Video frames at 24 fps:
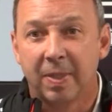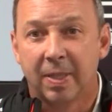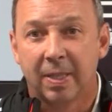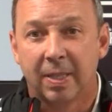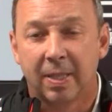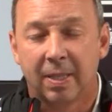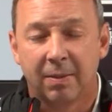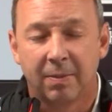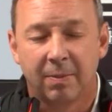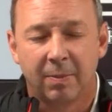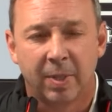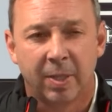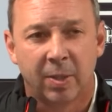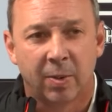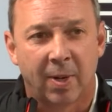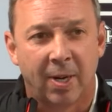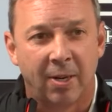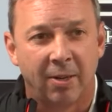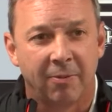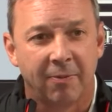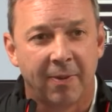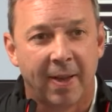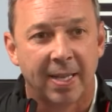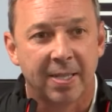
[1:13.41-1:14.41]
in the
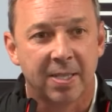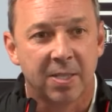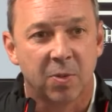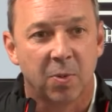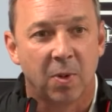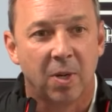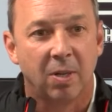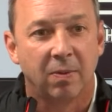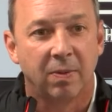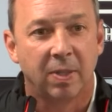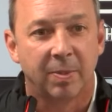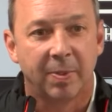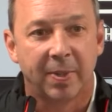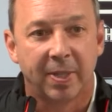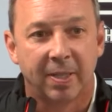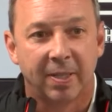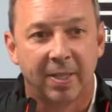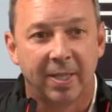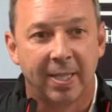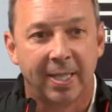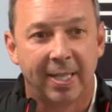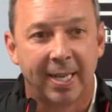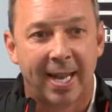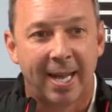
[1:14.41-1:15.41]
round of fast 12 up there
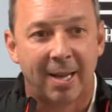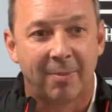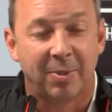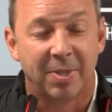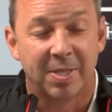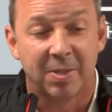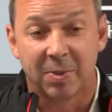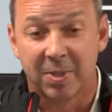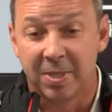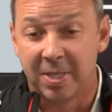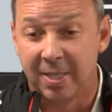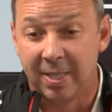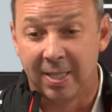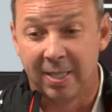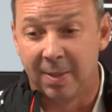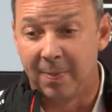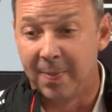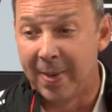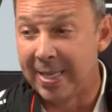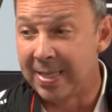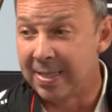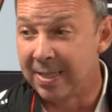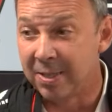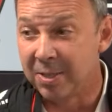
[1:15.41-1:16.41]
in Indianapolis, which he did an
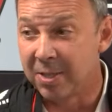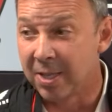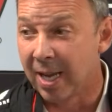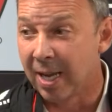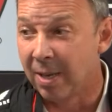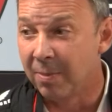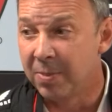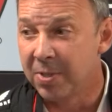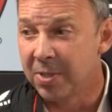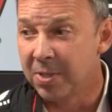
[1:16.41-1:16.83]
amazing job.